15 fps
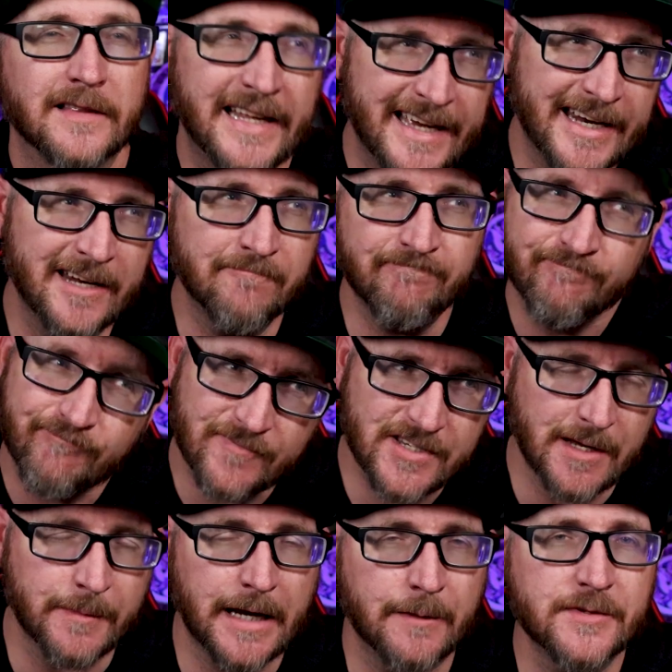Linen,
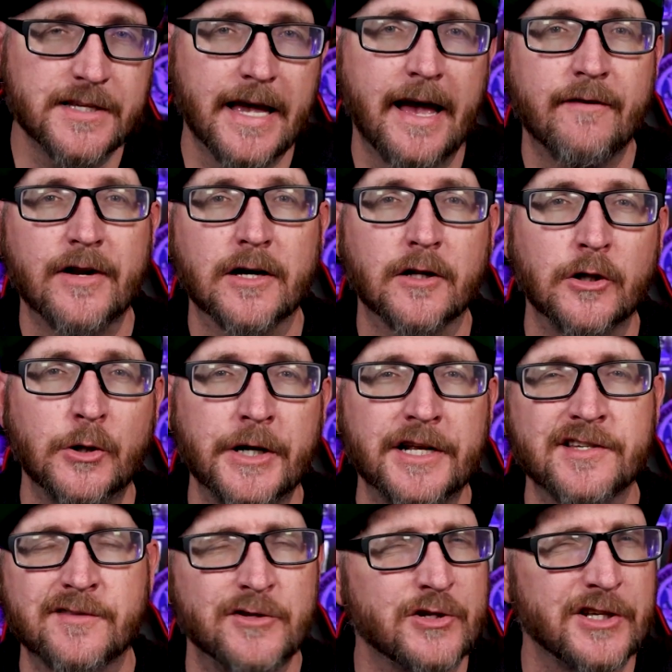sometimes they have it included.
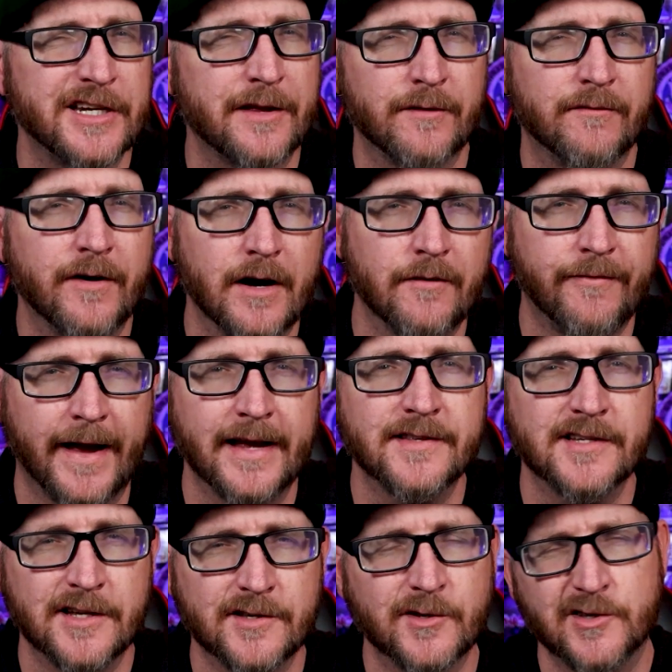It's usually nothing very
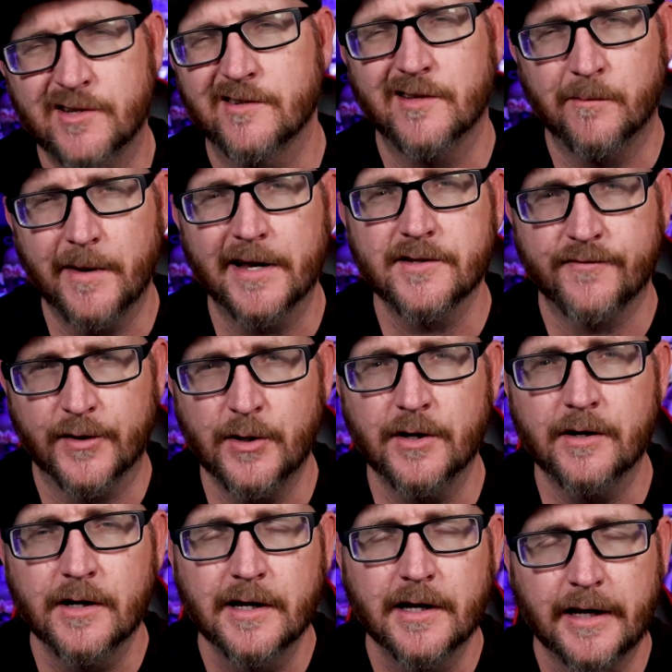fancy, so it's usually best for you
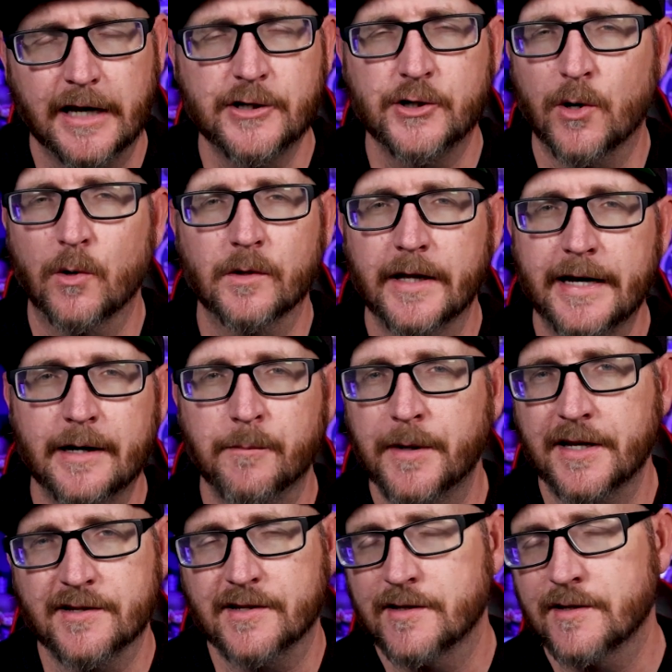to get your own linen
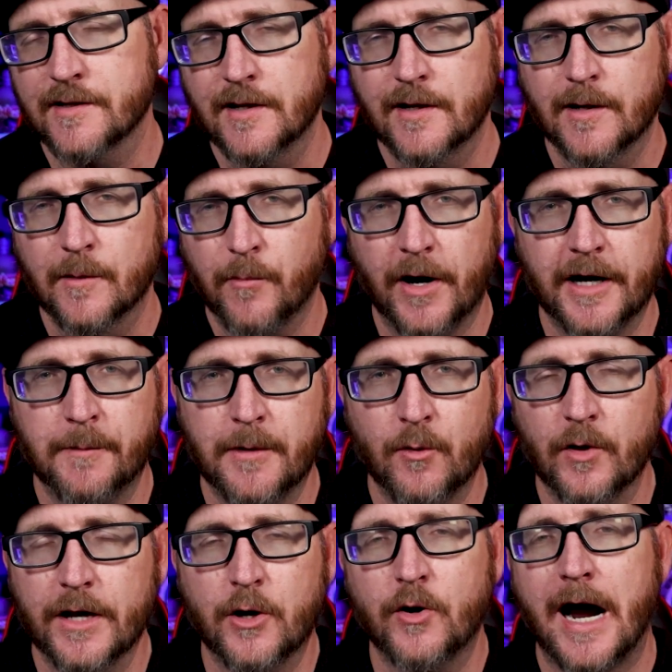because it's probably gonna be
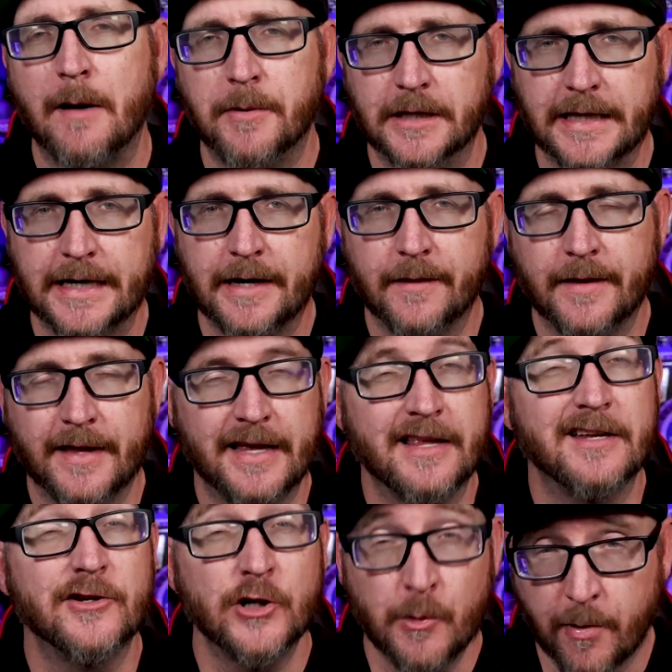really crappy linen that they
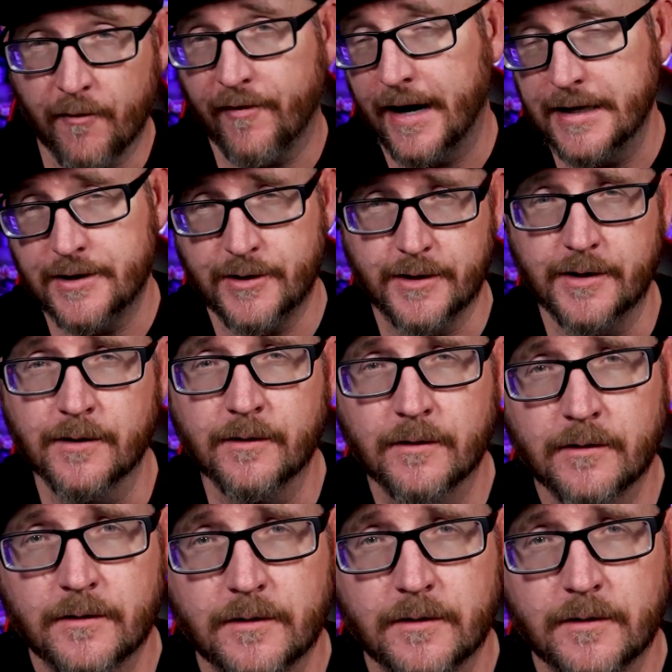do provide to you.